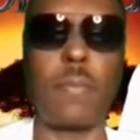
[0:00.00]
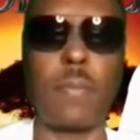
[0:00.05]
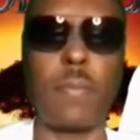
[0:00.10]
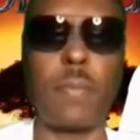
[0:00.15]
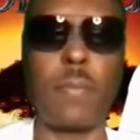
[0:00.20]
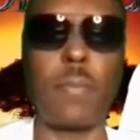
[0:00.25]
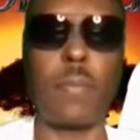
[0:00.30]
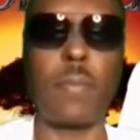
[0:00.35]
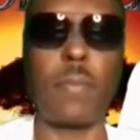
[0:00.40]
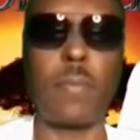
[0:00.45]

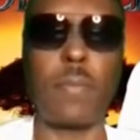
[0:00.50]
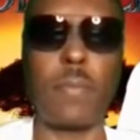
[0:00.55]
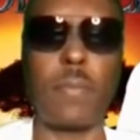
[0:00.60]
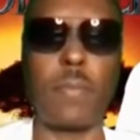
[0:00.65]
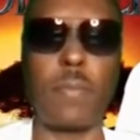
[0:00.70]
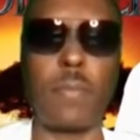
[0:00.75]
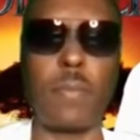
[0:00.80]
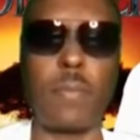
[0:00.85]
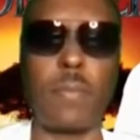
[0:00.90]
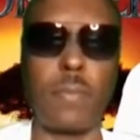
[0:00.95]

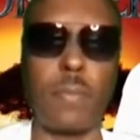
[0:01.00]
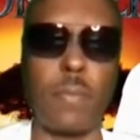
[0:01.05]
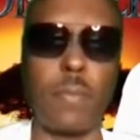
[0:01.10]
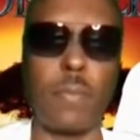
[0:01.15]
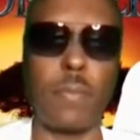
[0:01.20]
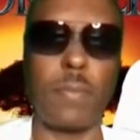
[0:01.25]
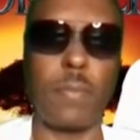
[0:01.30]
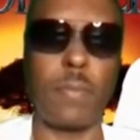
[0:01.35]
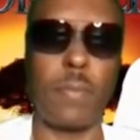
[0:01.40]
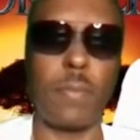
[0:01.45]

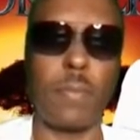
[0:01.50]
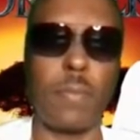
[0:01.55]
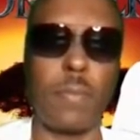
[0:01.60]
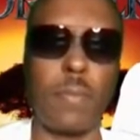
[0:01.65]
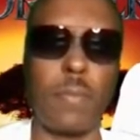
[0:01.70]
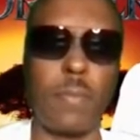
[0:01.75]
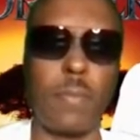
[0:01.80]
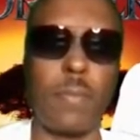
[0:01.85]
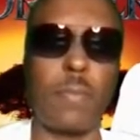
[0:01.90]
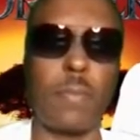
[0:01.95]

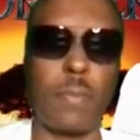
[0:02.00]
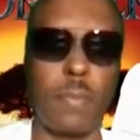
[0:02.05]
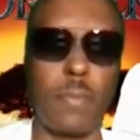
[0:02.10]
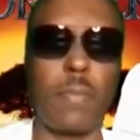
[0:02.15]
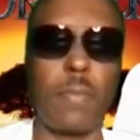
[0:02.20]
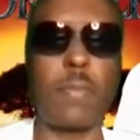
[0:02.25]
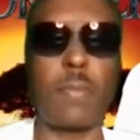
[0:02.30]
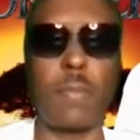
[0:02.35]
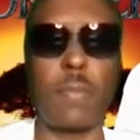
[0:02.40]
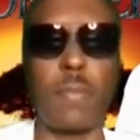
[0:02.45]

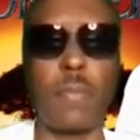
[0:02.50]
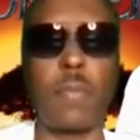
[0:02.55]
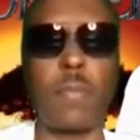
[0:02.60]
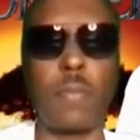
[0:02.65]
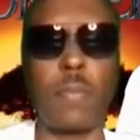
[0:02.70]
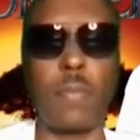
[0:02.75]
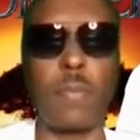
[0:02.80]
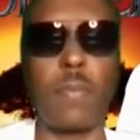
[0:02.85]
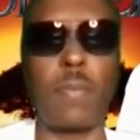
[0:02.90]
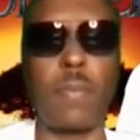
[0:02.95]

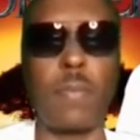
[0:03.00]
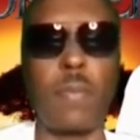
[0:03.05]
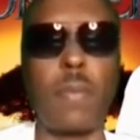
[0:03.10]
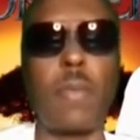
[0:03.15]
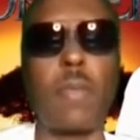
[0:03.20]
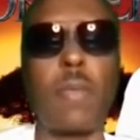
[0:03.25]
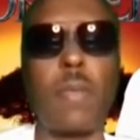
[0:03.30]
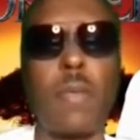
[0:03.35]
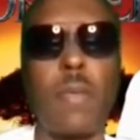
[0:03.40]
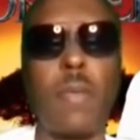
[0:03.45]

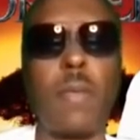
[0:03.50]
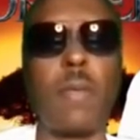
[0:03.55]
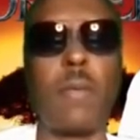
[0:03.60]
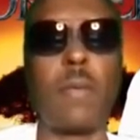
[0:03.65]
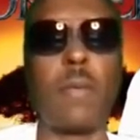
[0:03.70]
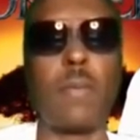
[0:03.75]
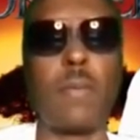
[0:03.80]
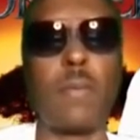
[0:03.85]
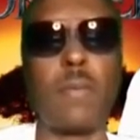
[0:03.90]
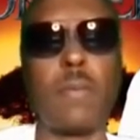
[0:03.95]

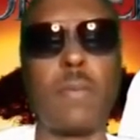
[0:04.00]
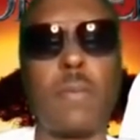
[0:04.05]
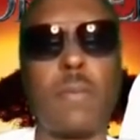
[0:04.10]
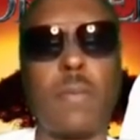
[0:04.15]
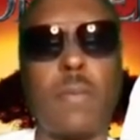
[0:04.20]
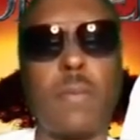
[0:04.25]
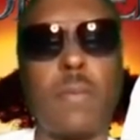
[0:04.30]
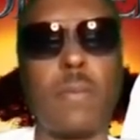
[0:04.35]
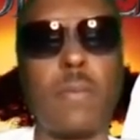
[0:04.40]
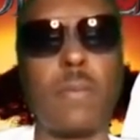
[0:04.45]

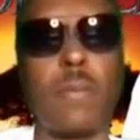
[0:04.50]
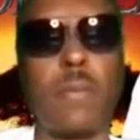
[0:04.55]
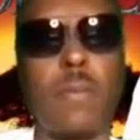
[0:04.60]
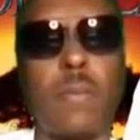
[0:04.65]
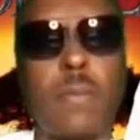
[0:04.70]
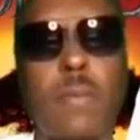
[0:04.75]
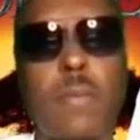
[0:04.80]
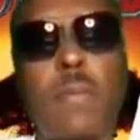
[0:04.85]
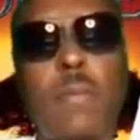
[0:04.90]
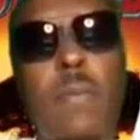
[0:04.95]

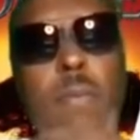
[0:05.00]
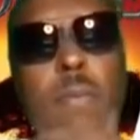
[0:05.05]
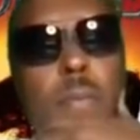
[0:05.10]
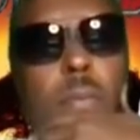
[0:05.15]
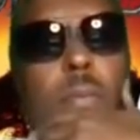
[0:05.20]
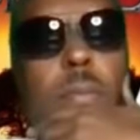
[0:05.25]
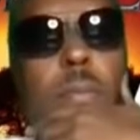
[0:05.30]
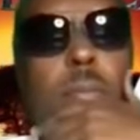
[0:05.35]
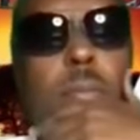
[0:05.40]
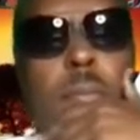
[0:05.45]

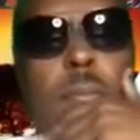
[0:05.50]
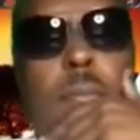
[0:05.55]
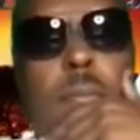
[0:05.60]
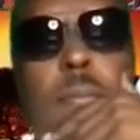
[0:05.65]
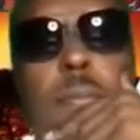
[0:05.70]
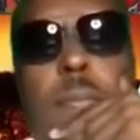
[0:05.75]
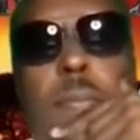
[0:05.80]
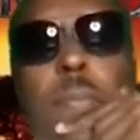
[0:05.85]
(not speaking)